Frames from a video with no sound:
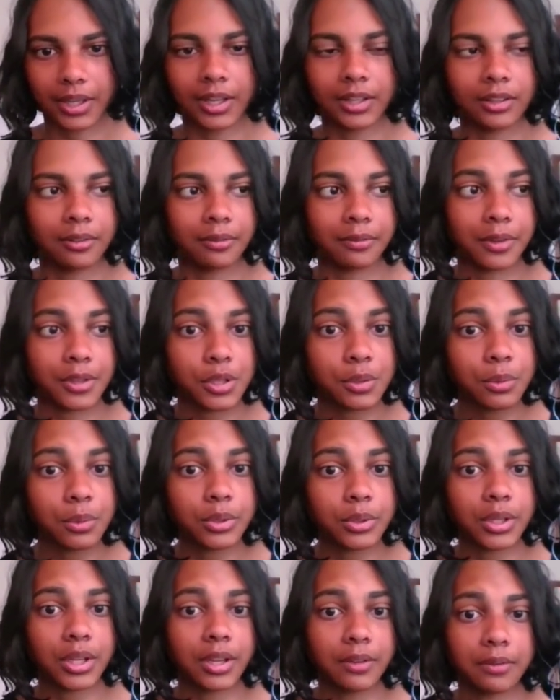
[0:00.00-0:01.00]
and the
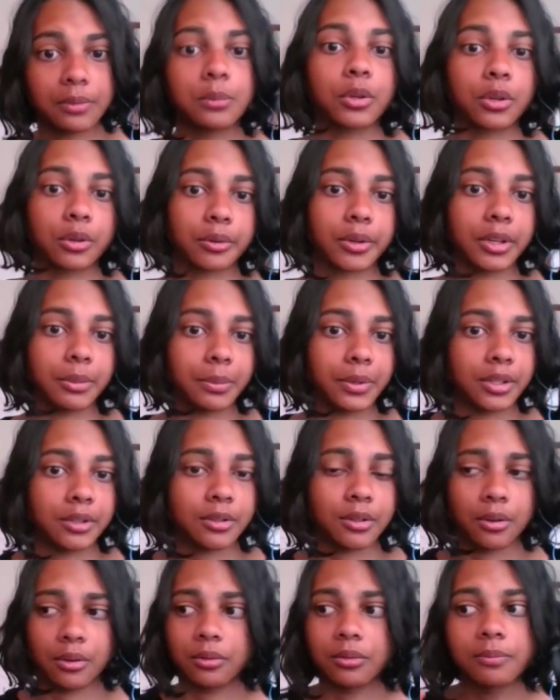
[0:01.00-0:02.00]
visuals are even more creepy,
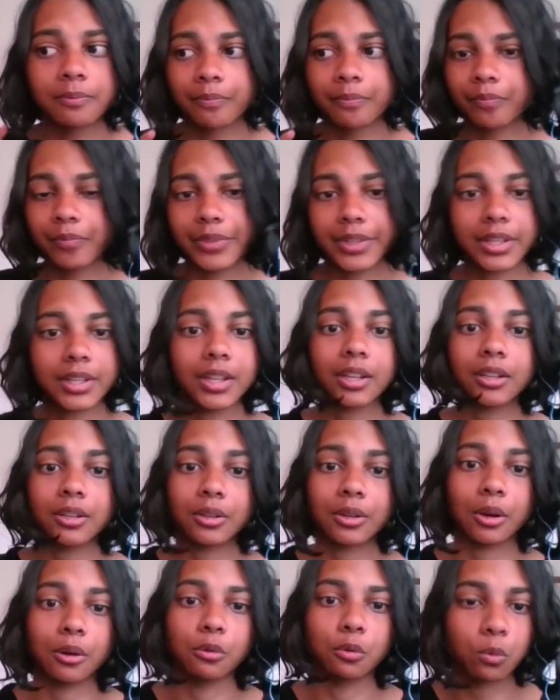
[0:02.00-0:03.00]
so here
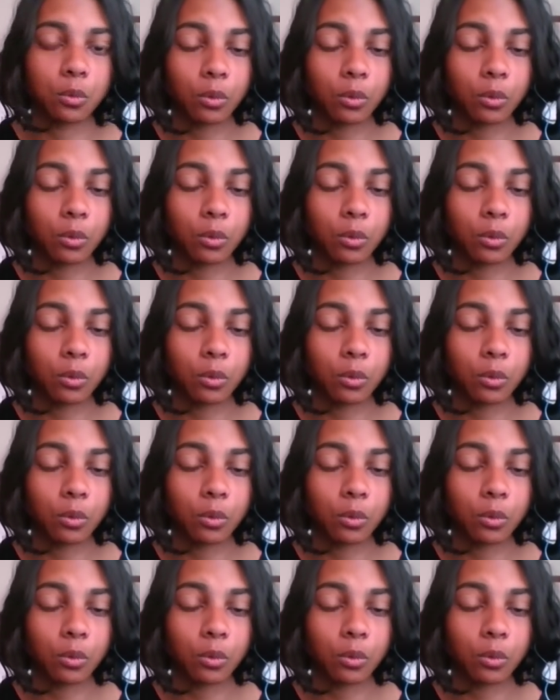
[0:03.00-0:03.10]
you go.